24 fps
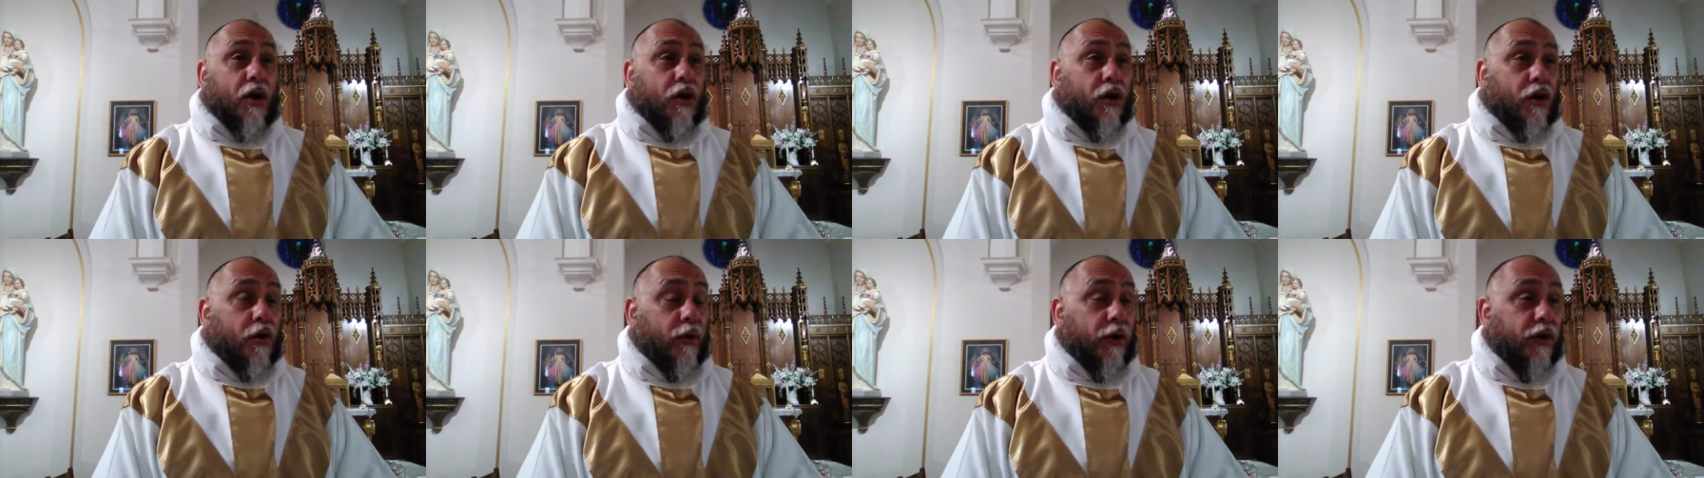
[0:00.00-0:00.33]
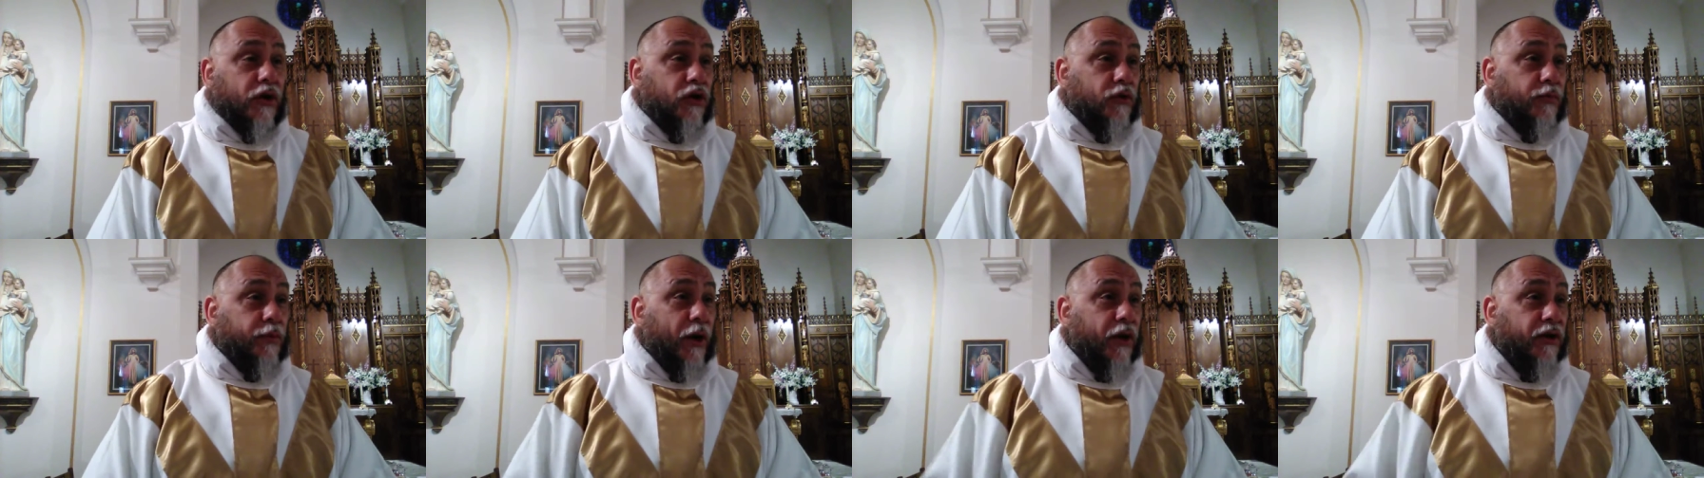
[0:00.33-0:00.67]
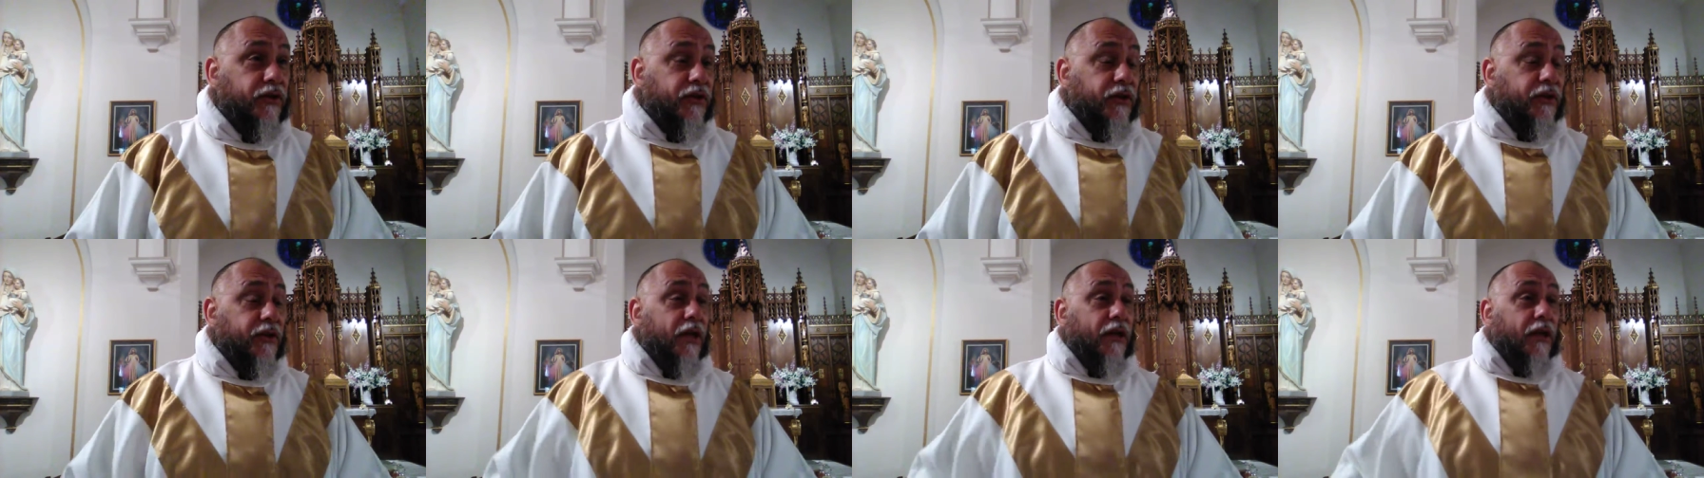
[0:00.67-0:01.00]
who
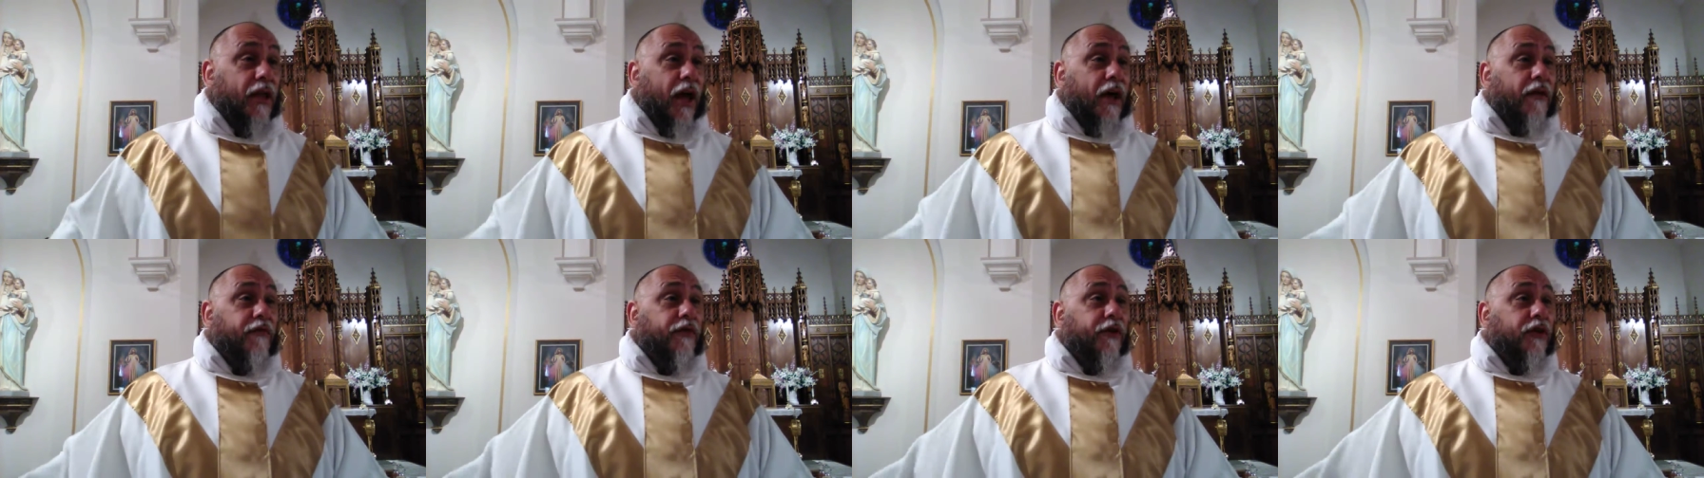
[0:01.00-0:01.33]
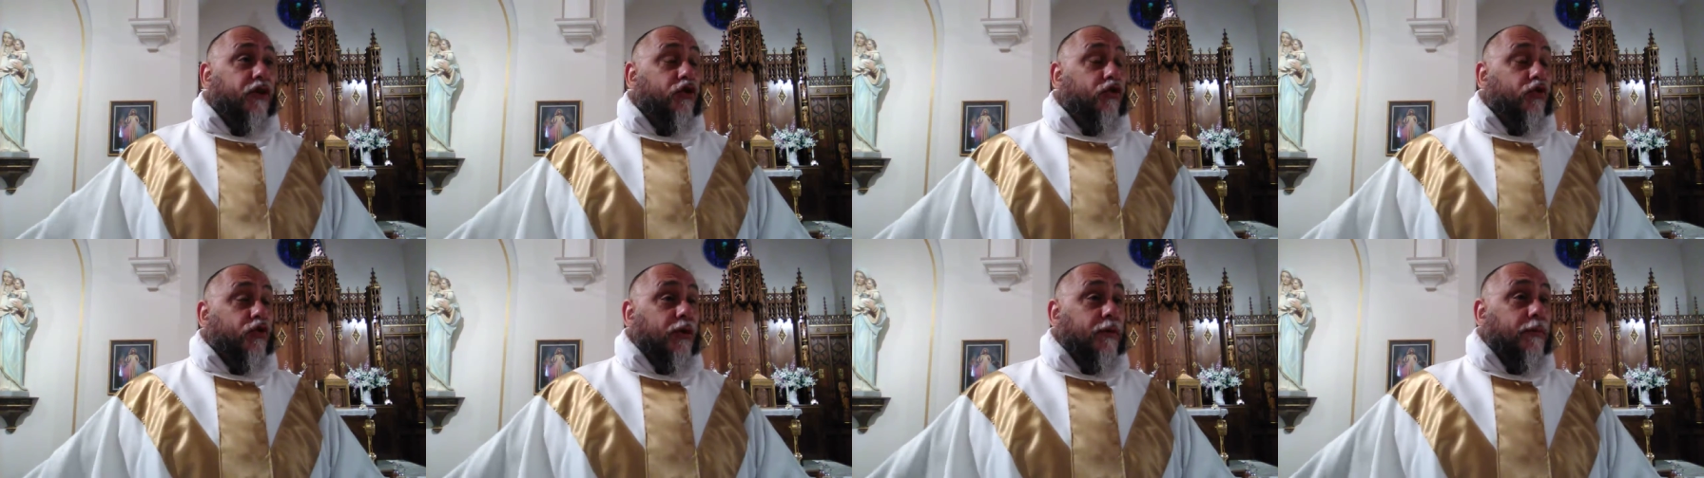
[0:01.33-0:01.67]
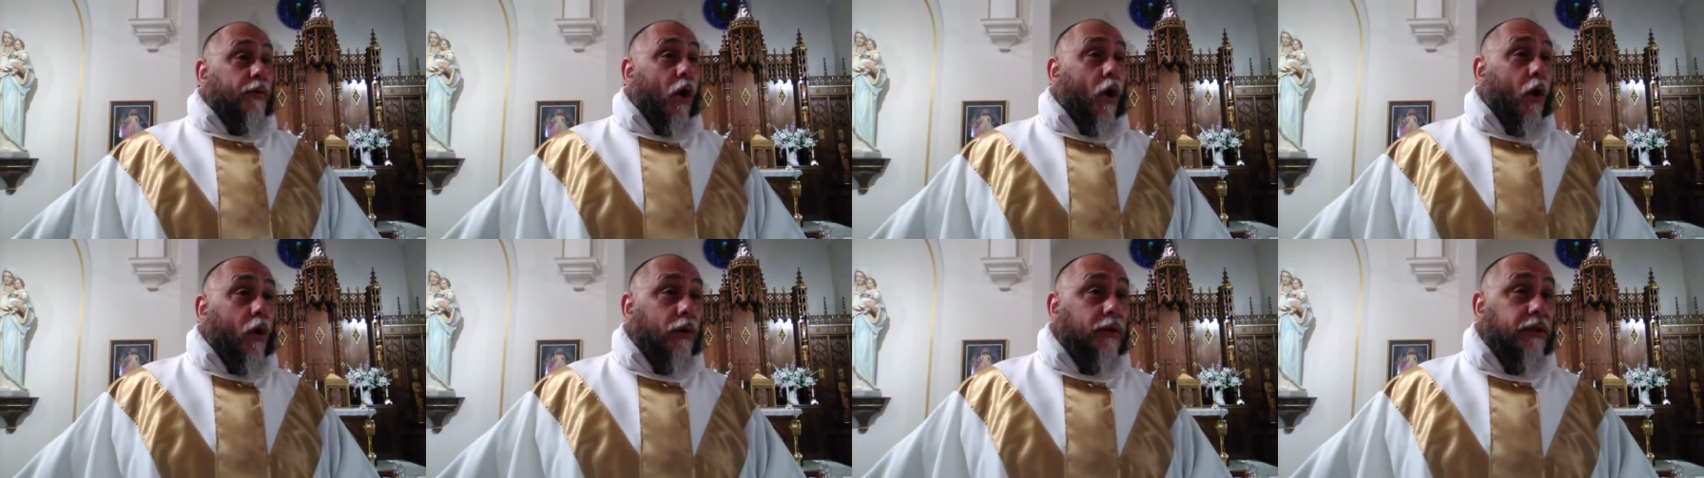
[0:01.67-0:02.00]
expressed in their life
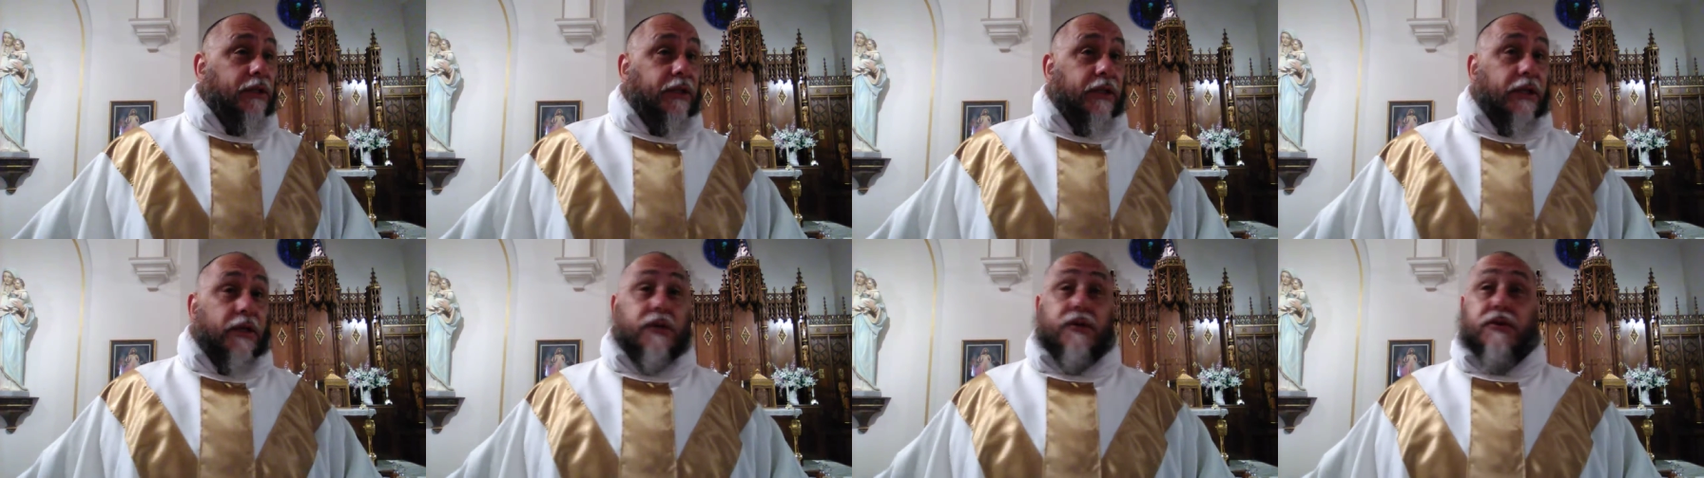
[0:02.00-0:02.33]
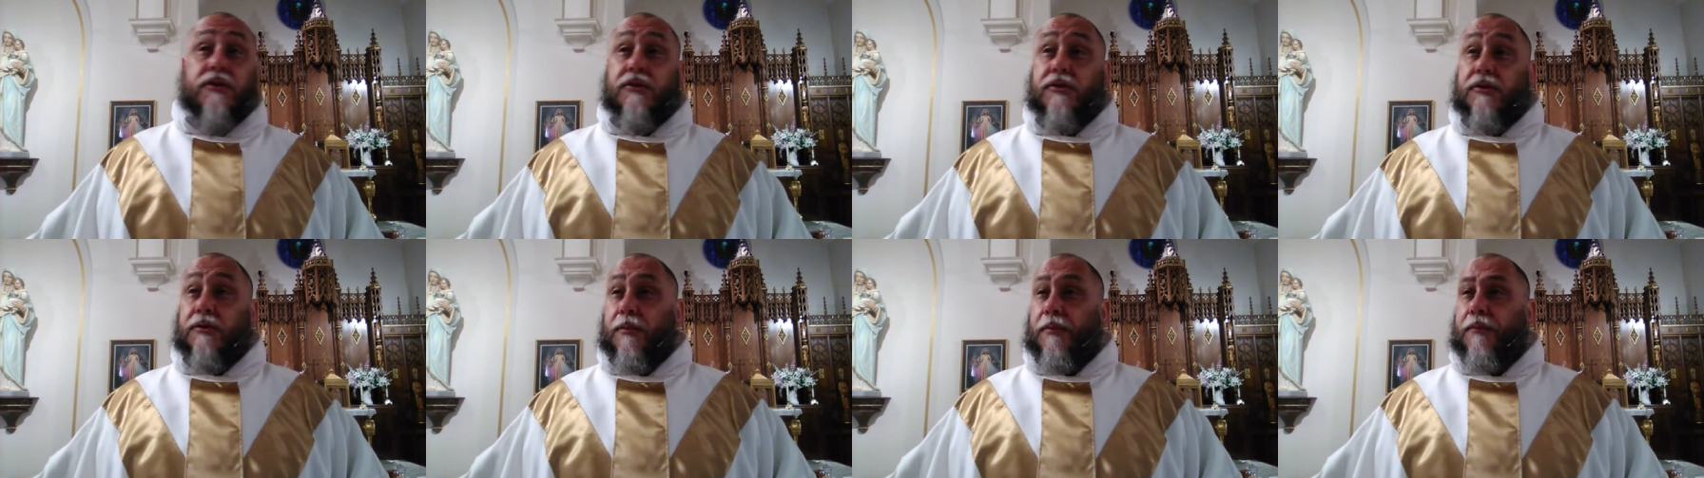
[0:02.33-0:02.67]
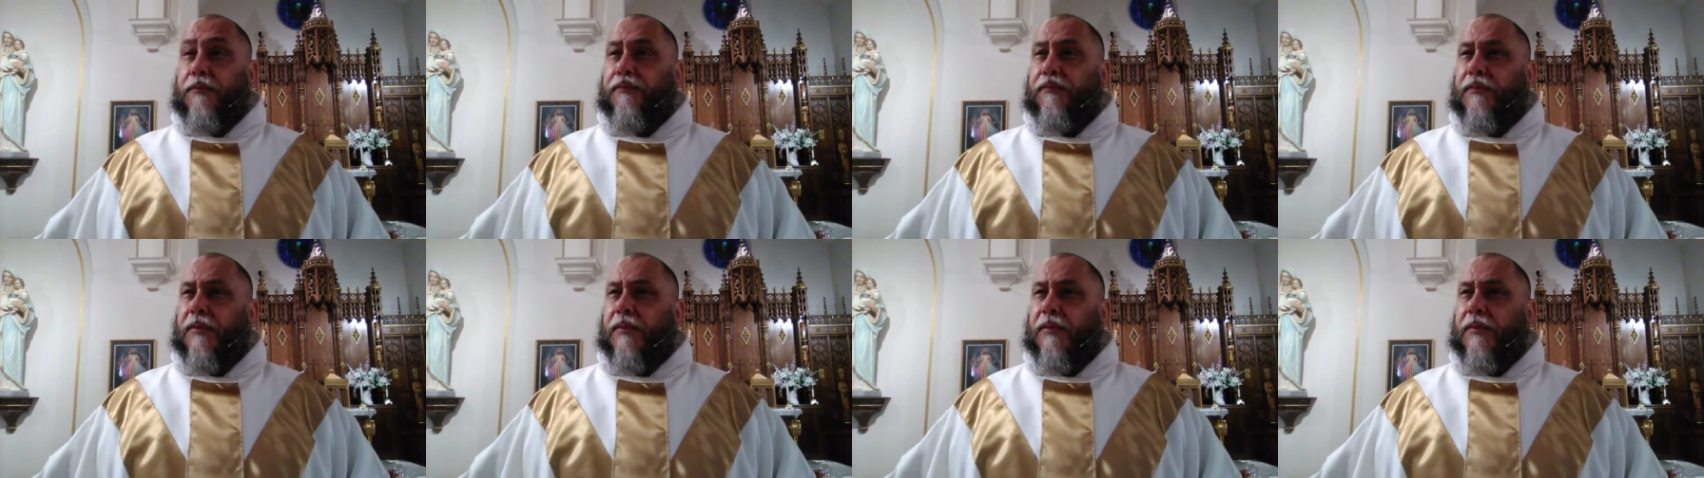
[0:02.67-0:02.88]
extreme holiness.